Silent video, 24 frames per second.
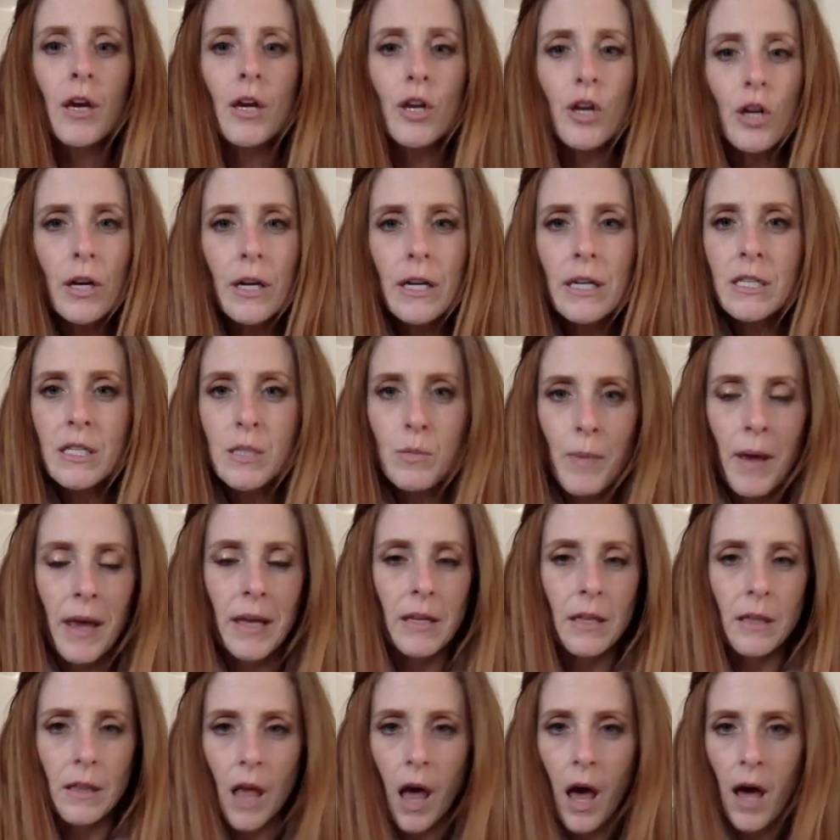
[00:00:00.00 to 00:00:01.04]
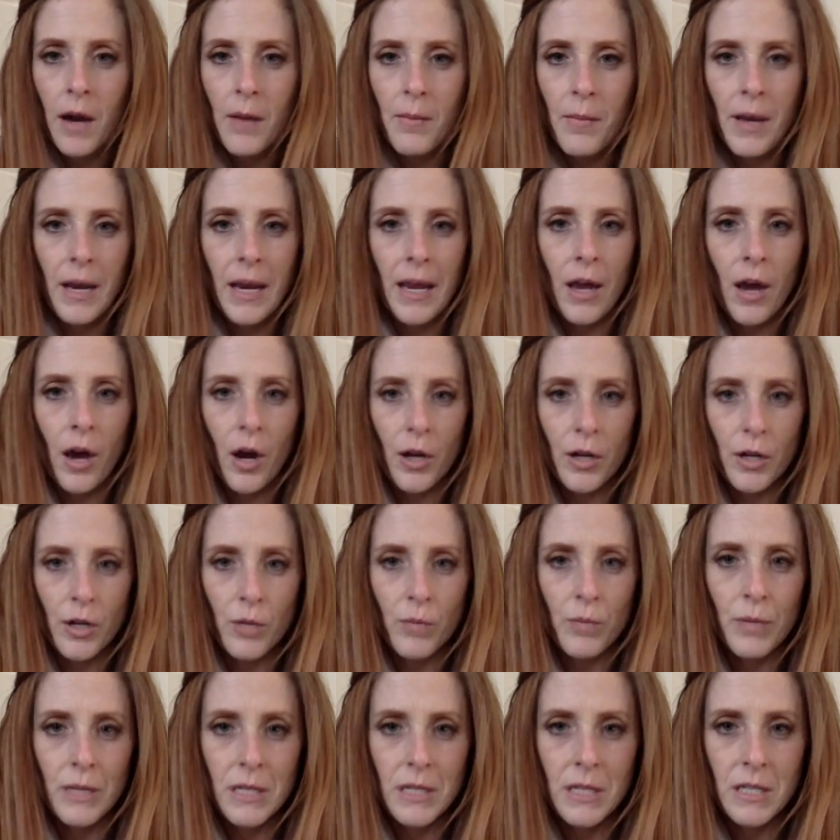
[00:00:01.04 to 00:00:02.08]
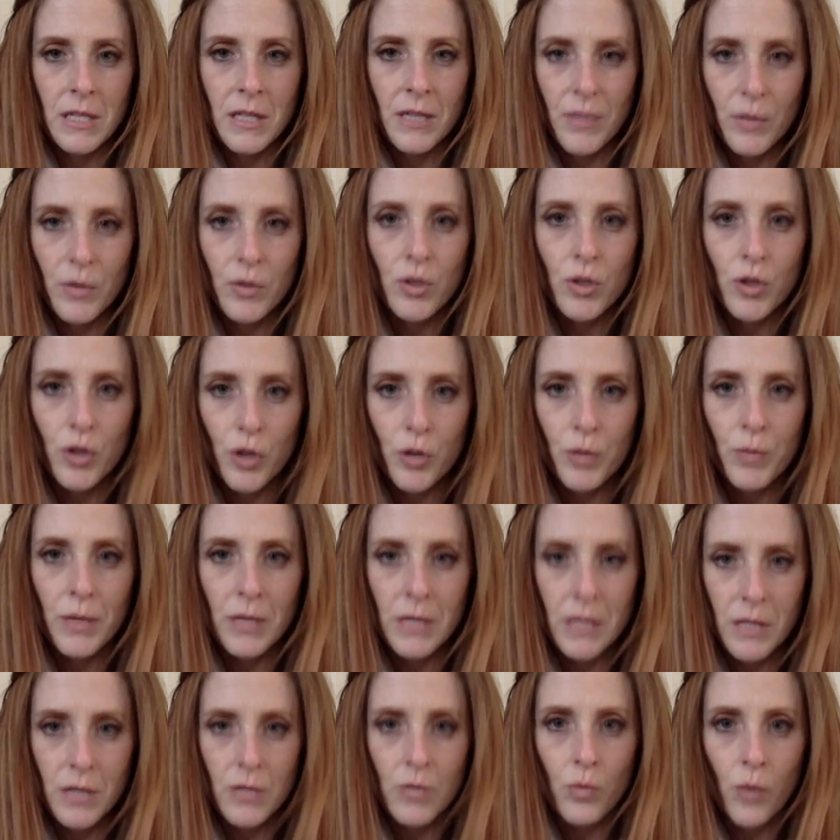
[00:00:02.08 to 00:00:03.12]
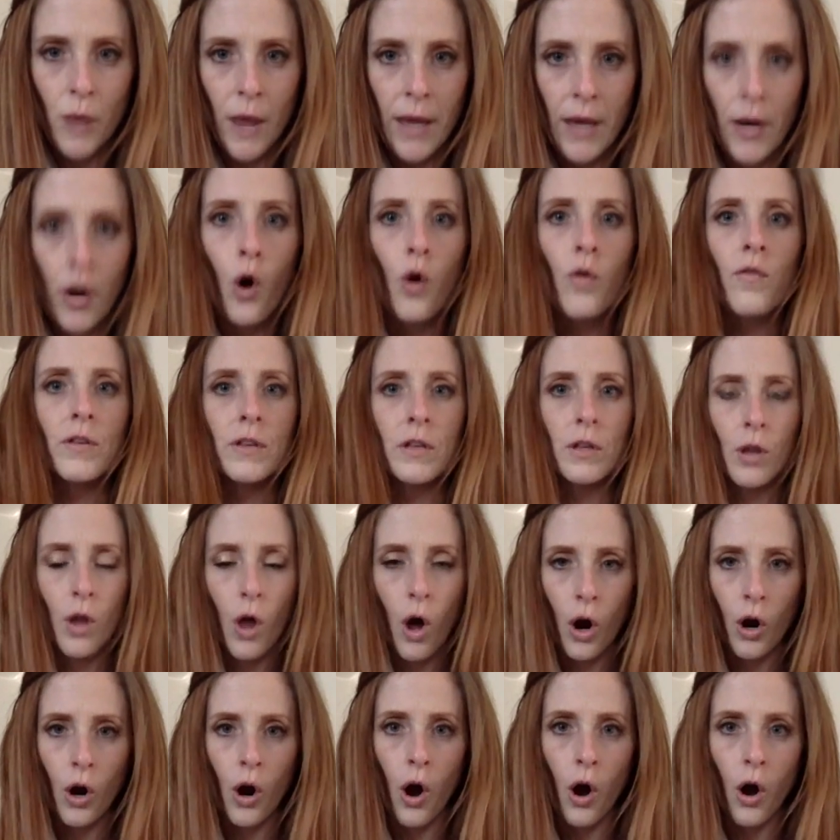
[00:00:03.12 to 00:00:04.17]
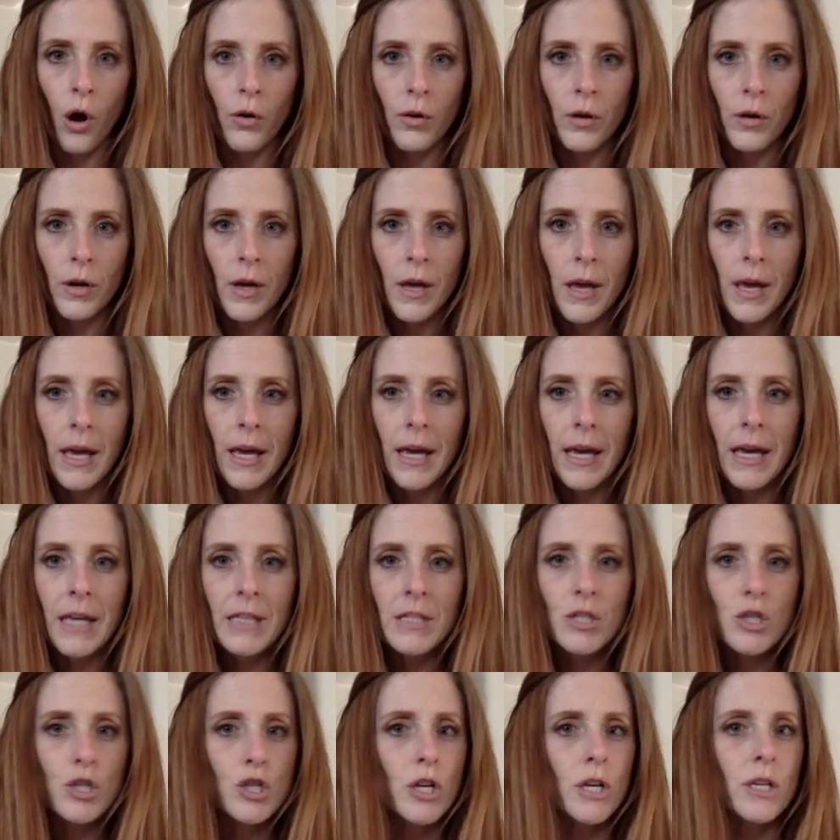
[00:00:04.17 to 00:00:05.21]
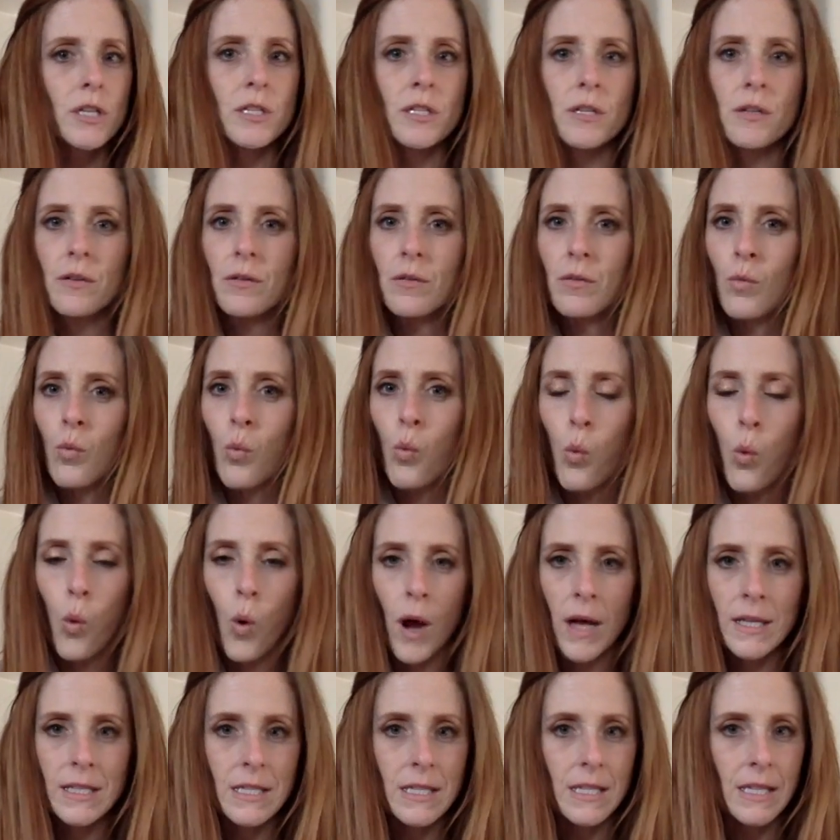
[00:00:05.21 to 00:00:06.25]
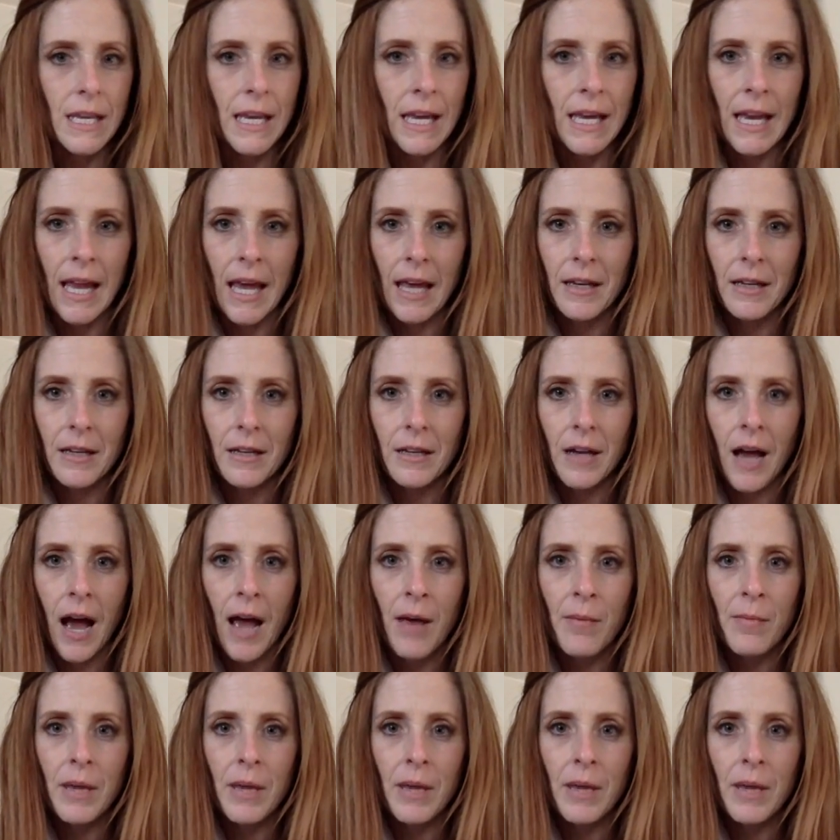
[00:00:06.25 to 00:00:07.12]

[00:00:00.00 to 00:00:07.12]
you're going to spend a lot of money on your business if you do your business right over the long haul. It's just what's in it I